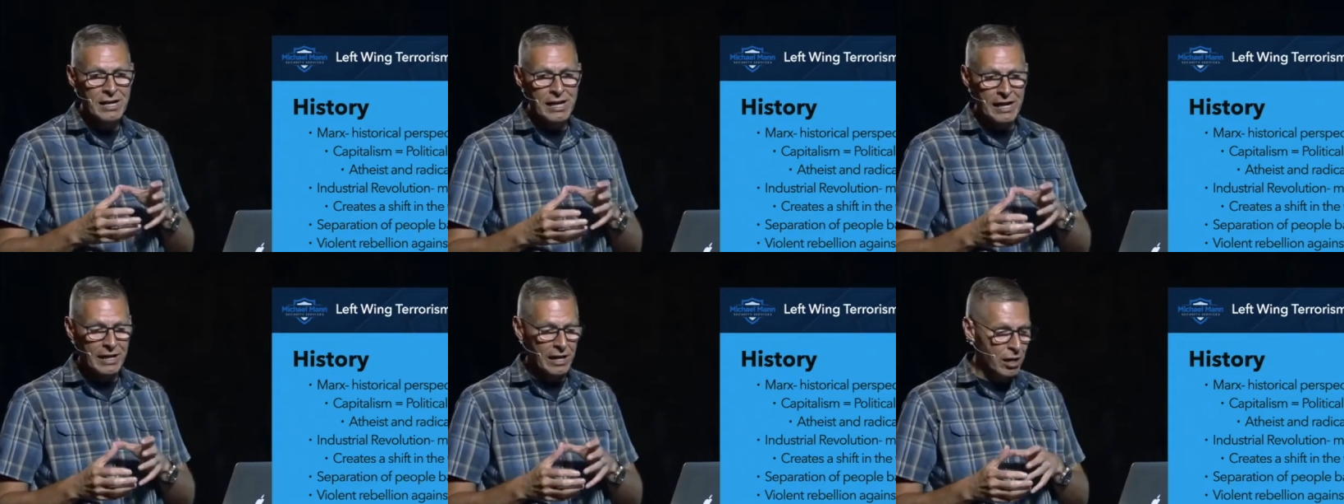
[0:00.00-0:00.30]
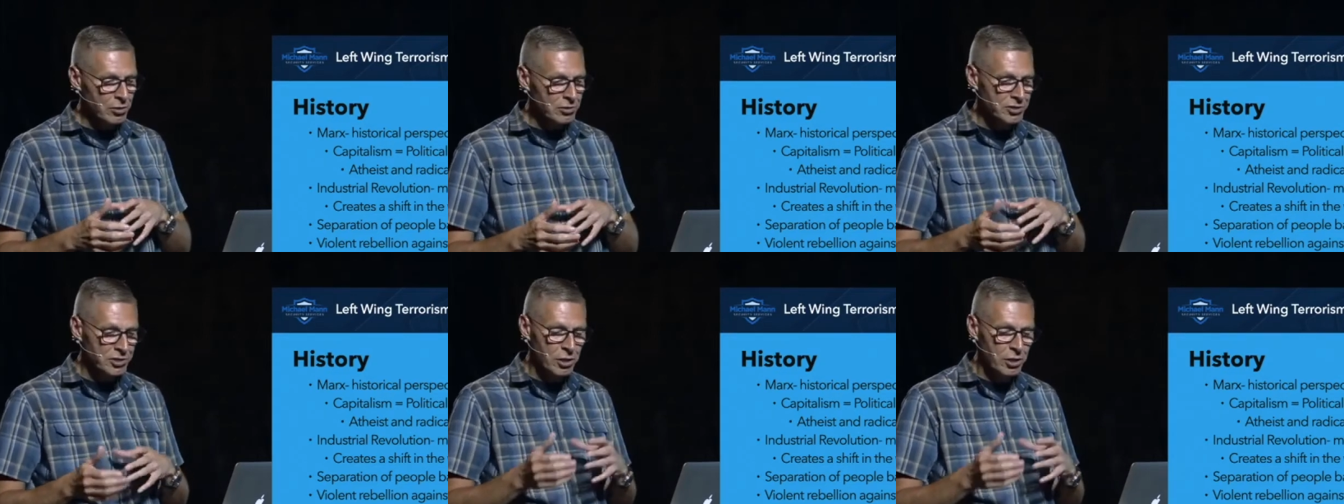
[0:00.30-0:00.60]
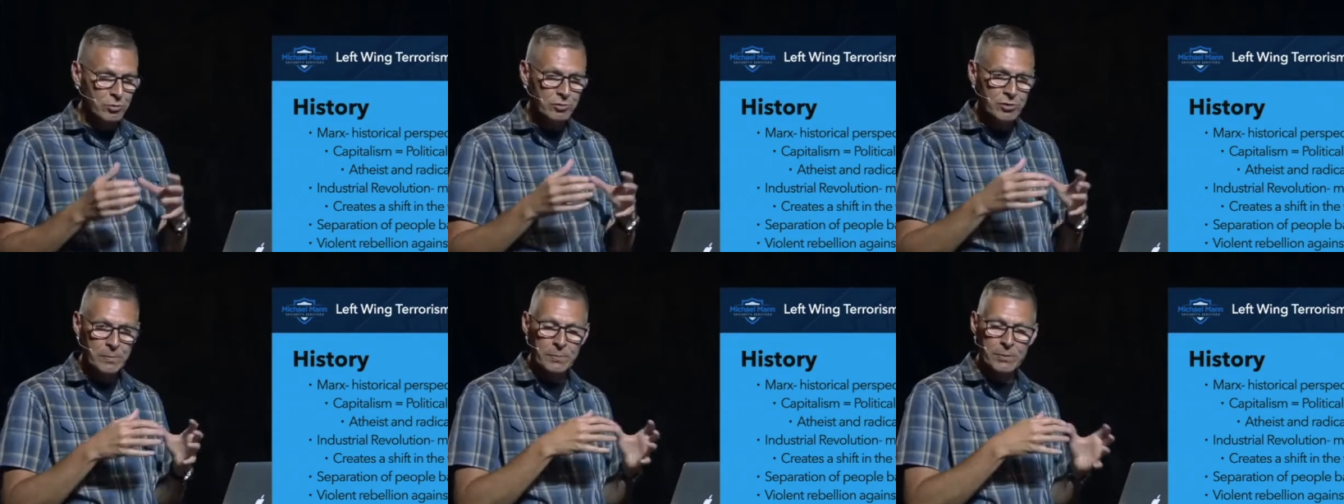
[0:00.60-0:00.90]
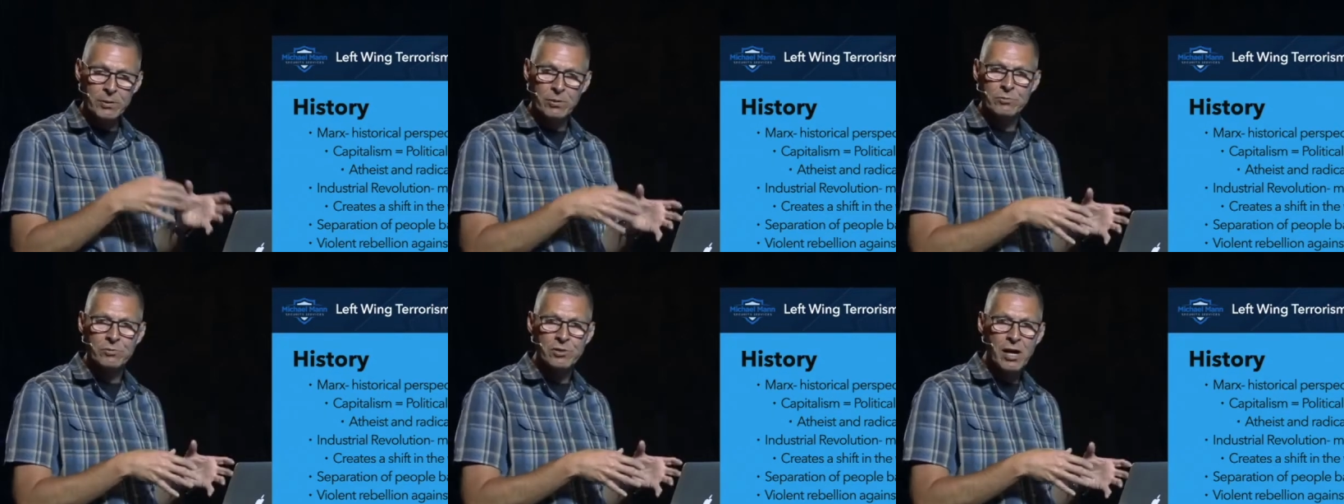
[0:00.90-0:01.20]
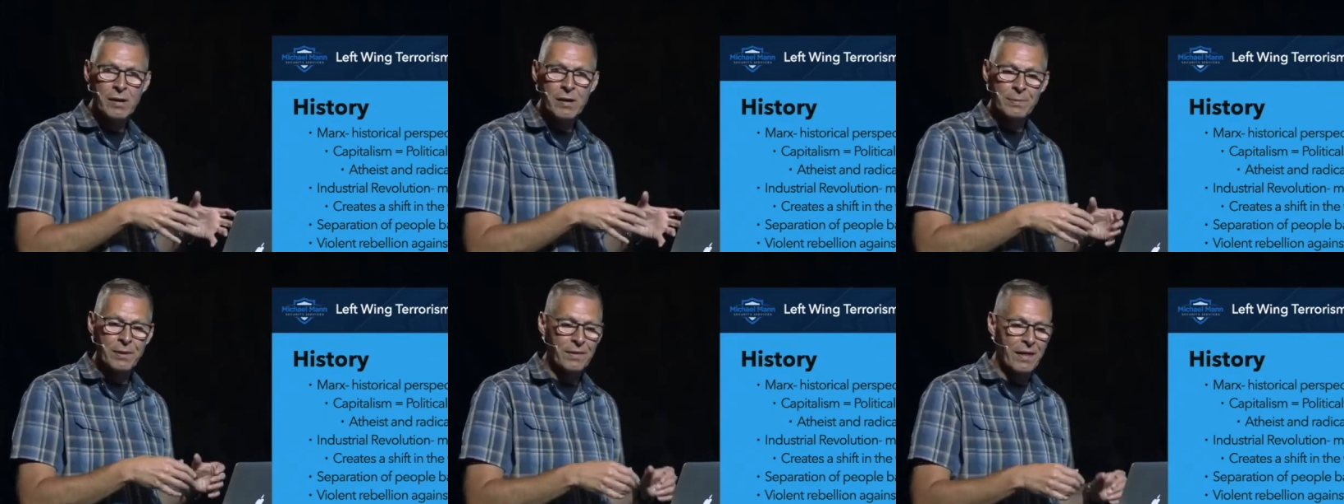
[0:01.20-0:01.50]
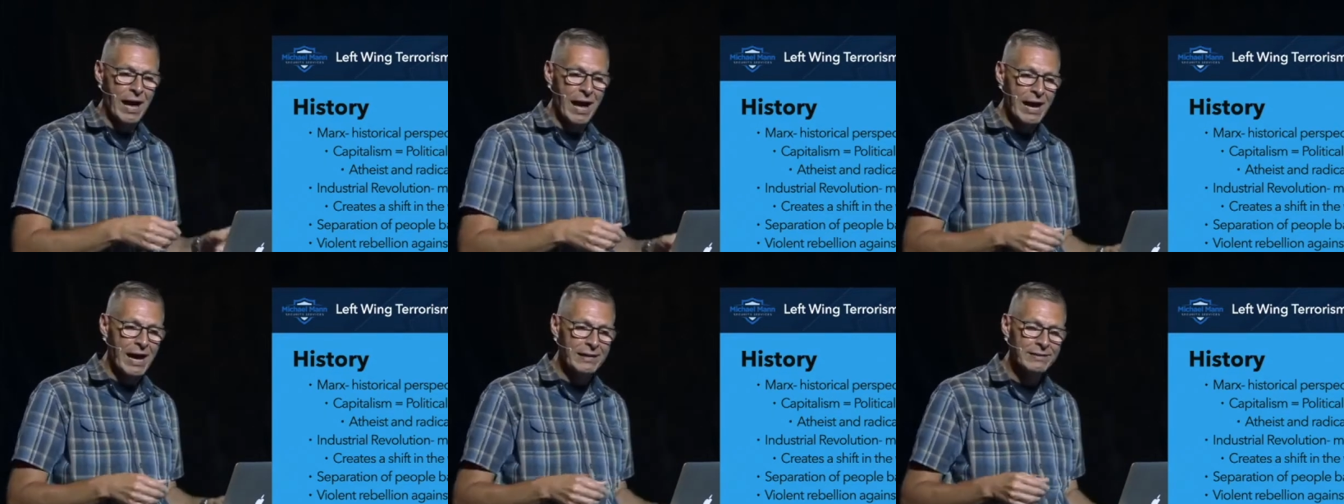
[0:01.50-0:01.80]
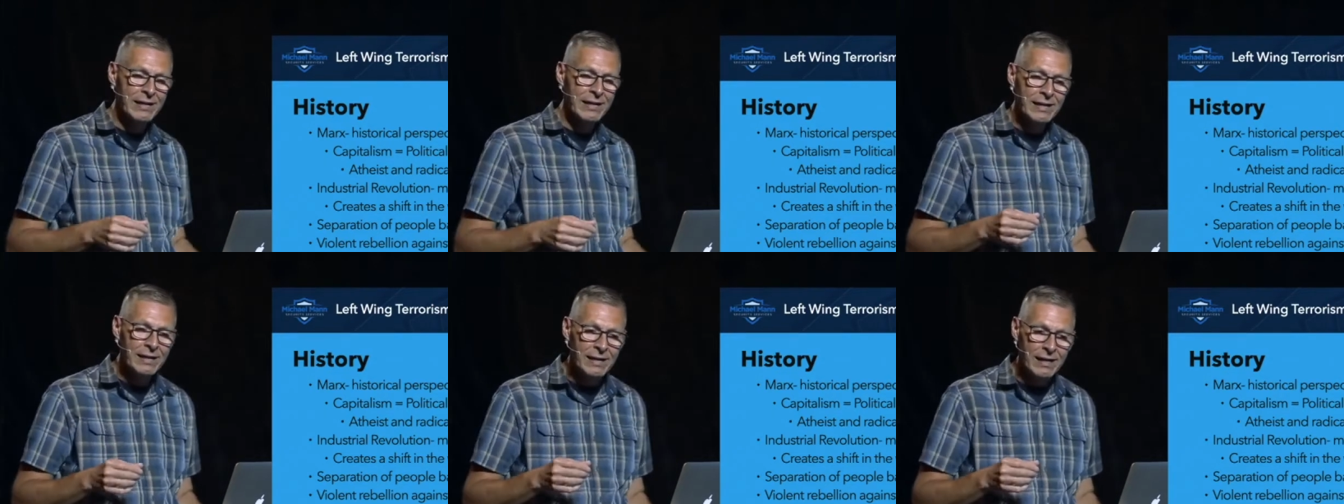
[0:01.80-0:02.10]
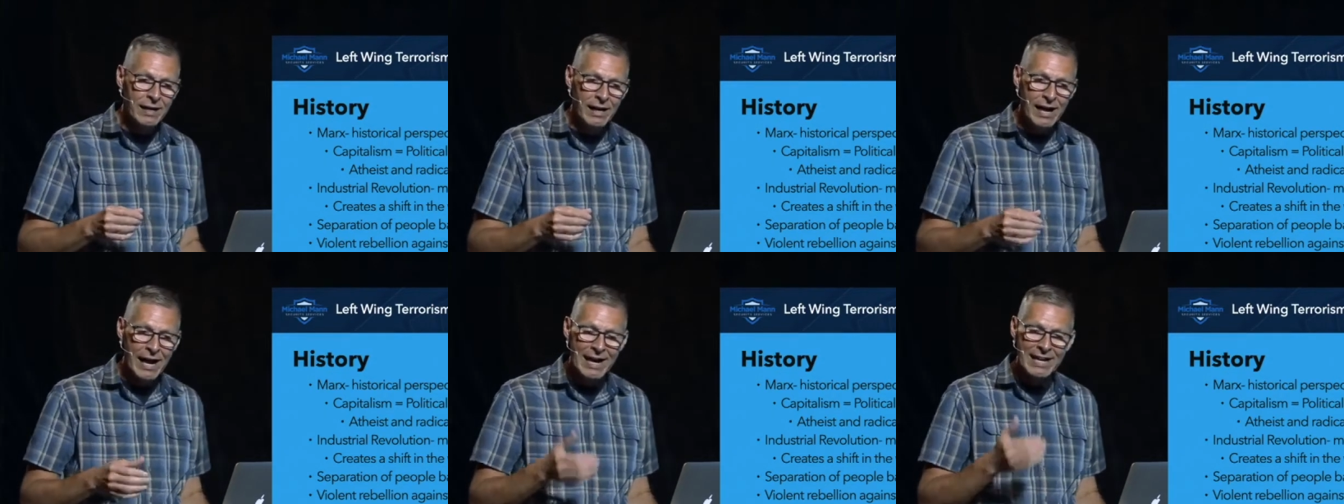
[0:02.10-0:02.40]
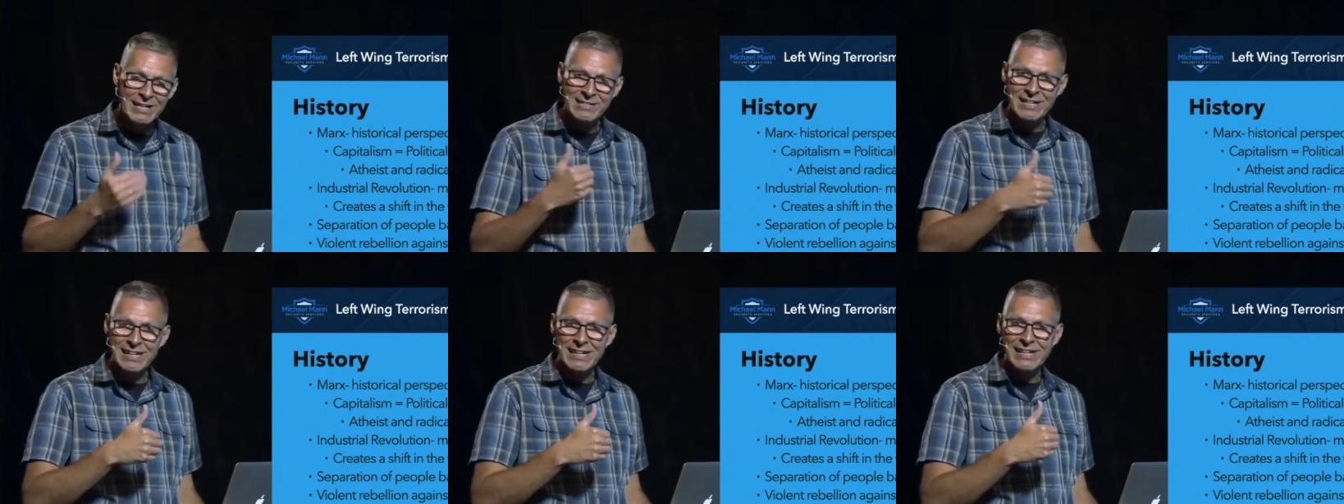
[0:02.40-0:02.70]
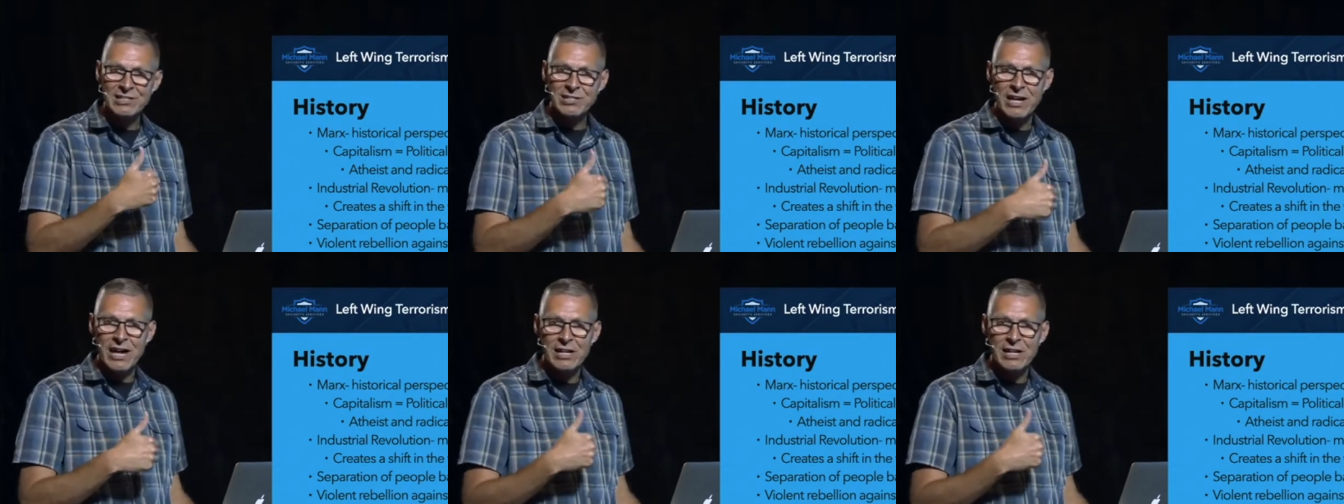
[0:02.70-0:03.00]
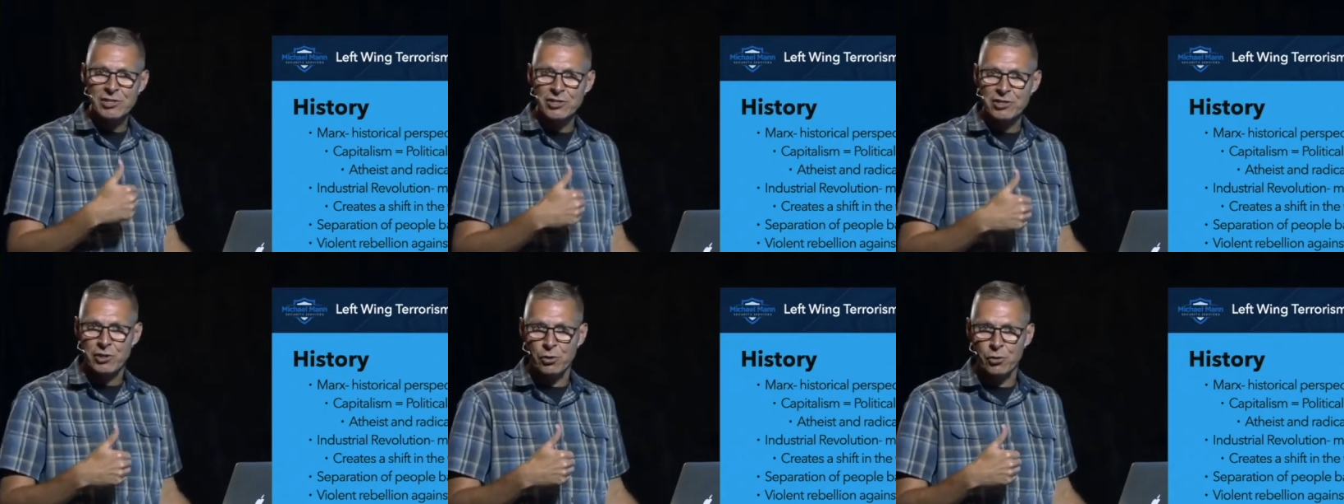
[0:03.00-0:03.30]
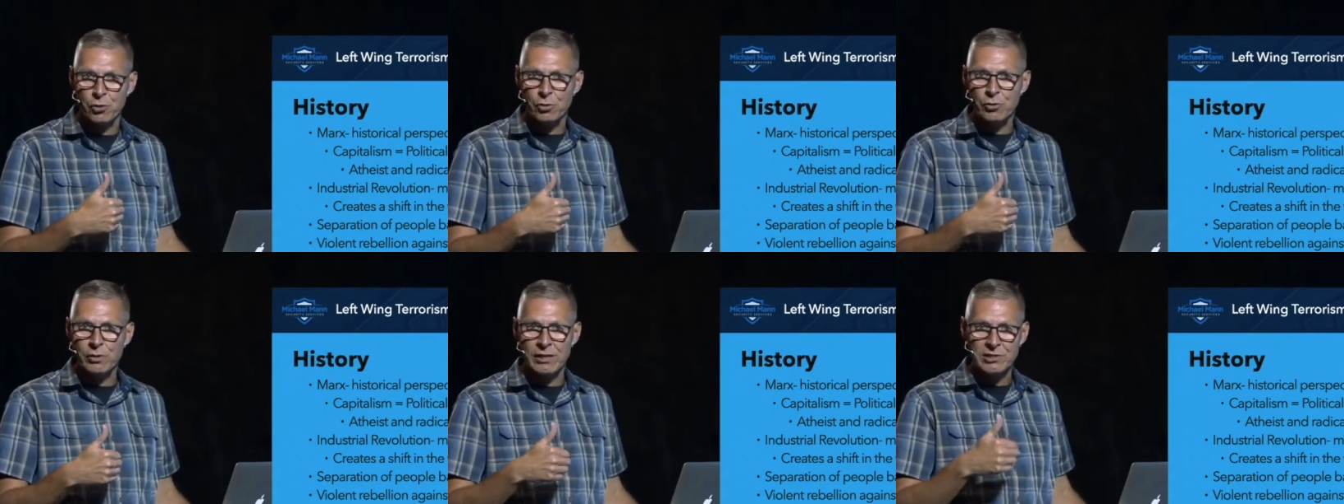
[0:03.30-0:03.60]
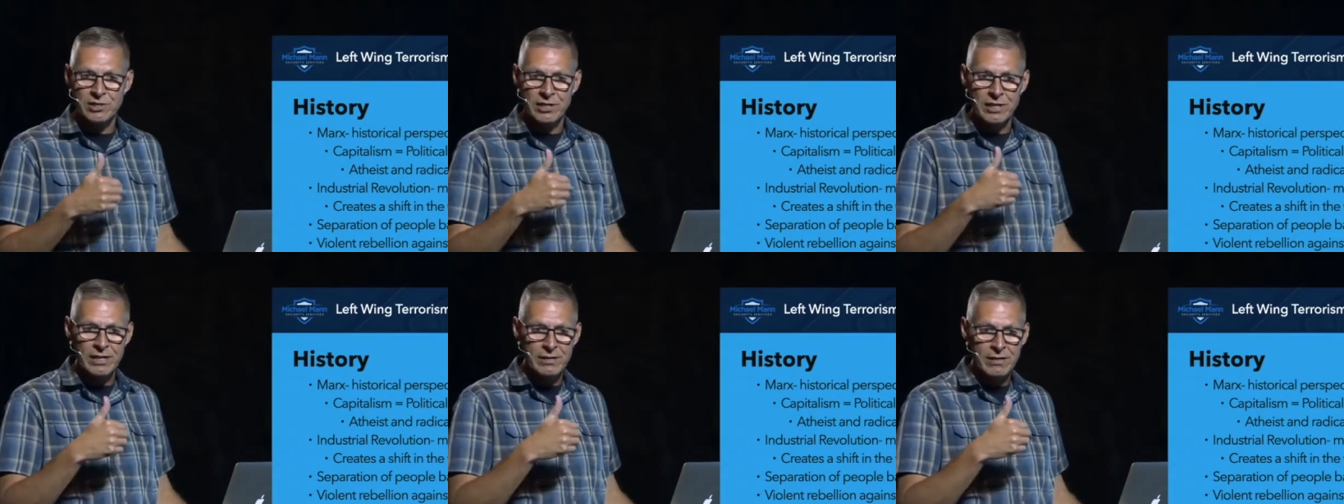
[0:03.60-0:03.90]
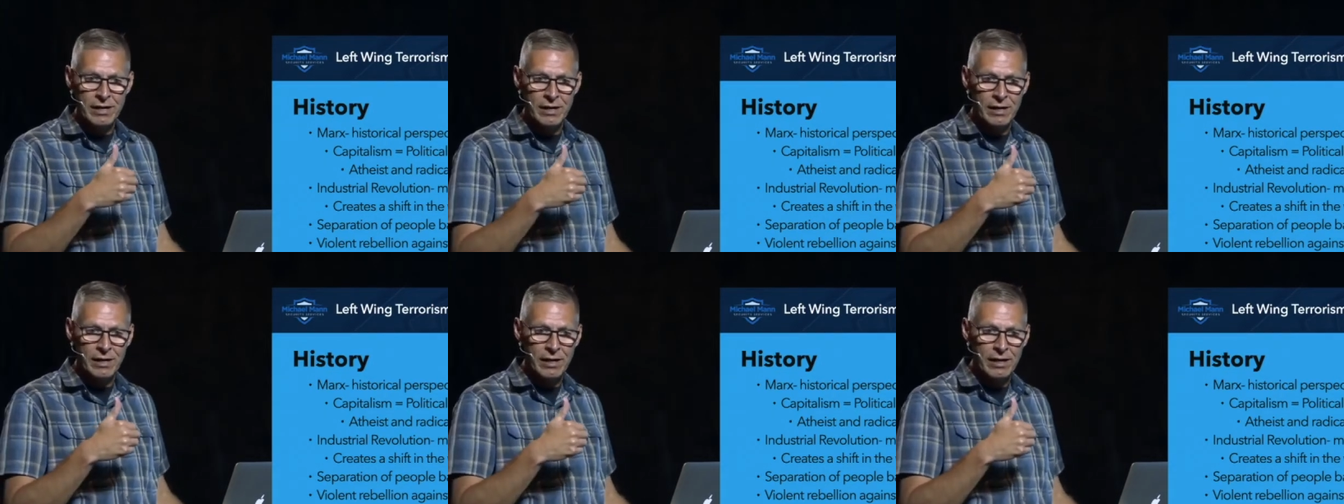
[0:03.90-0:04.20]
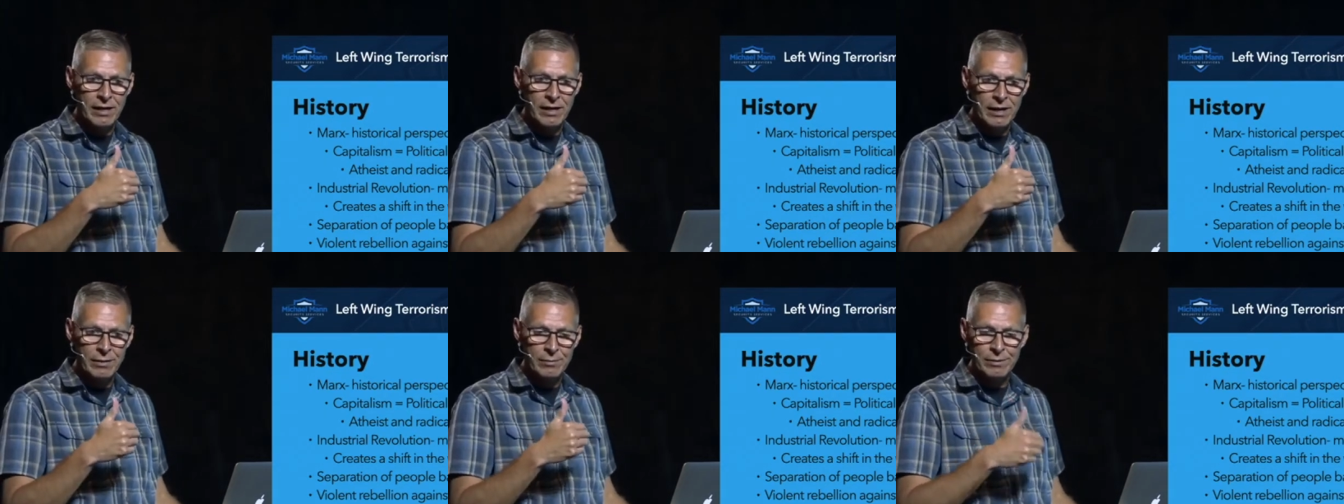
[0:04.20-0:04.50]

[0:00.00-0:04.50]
and also to put on top of that, uh, as he gets out of school, as he uh,